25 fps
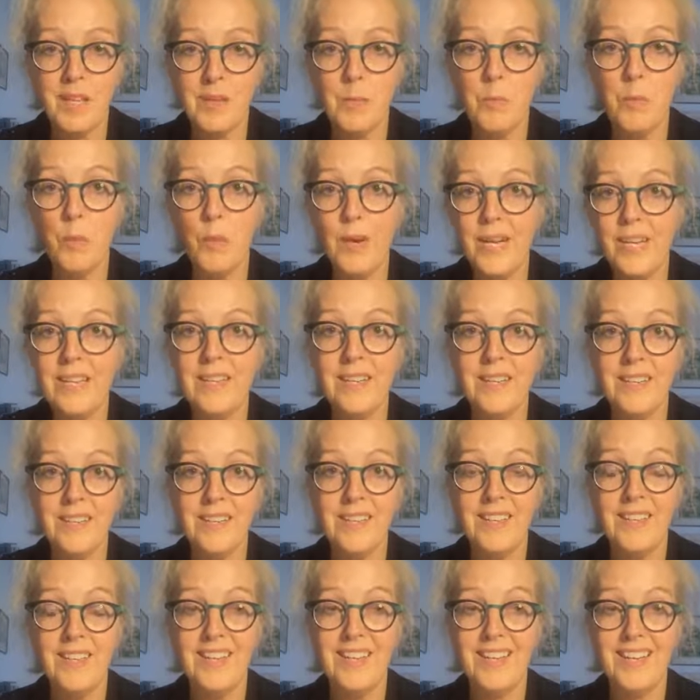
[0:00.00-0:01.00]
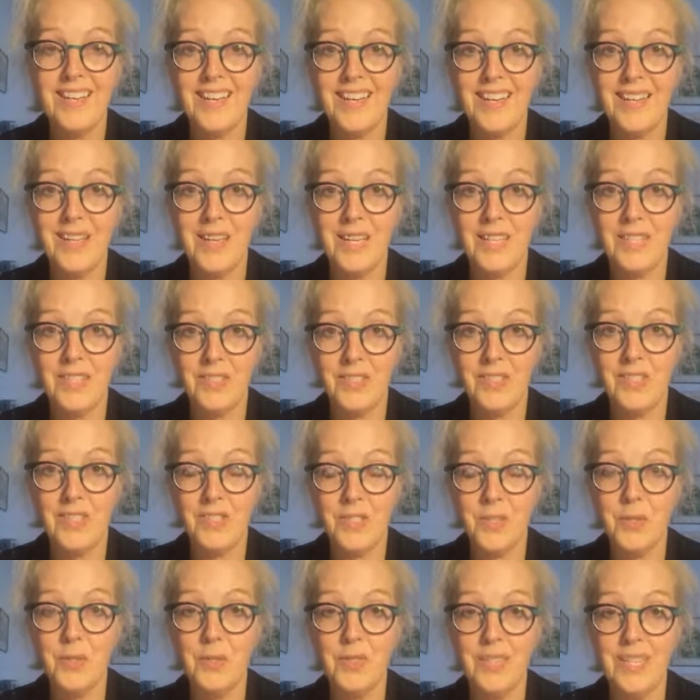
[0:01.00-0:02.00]
Winner is
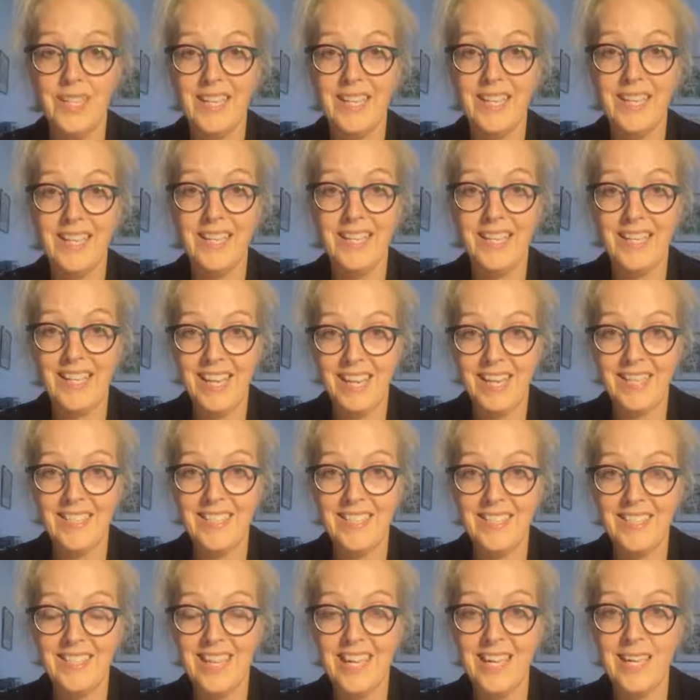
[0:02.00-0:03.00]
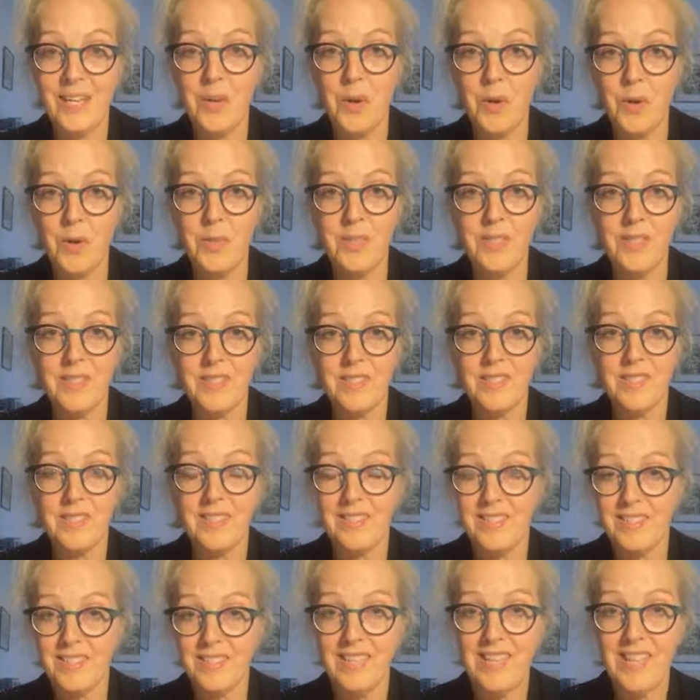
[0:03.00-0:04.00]
usually gets their
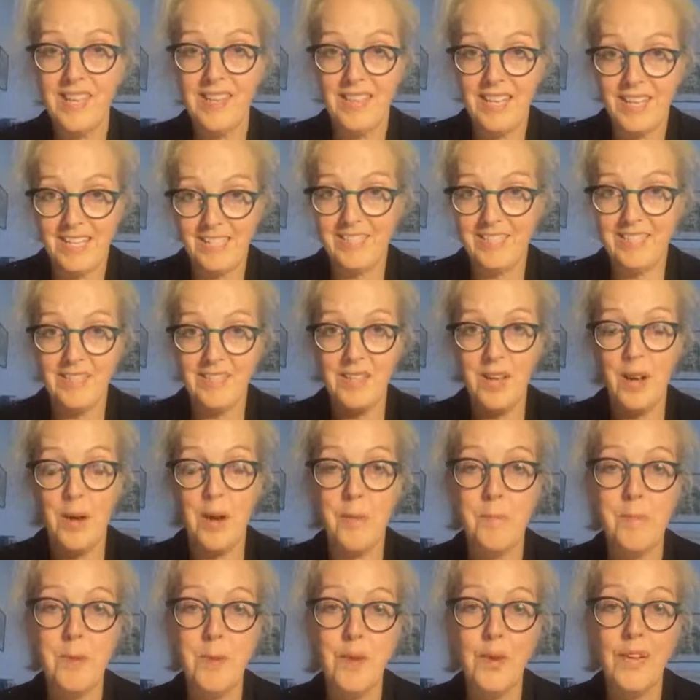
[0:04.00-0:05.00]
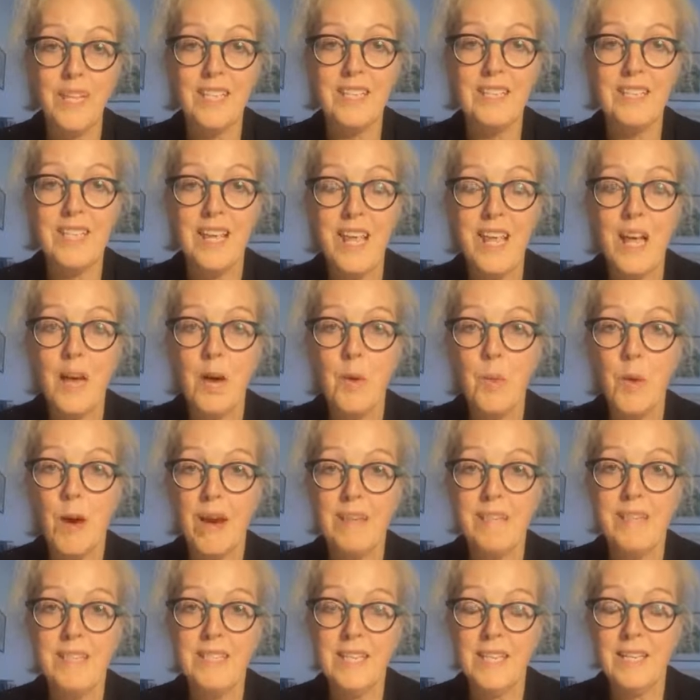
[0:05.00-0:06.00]
costs. That's a start point.
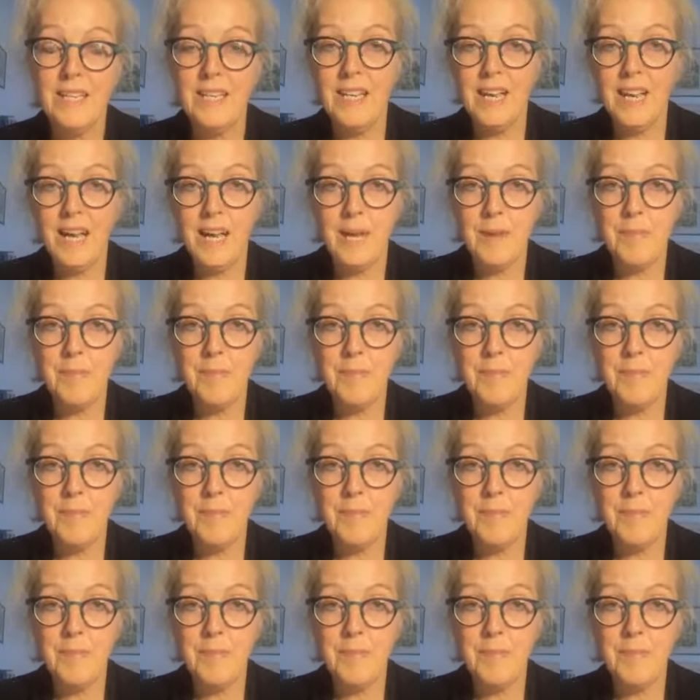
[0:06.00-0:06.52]
Whereas in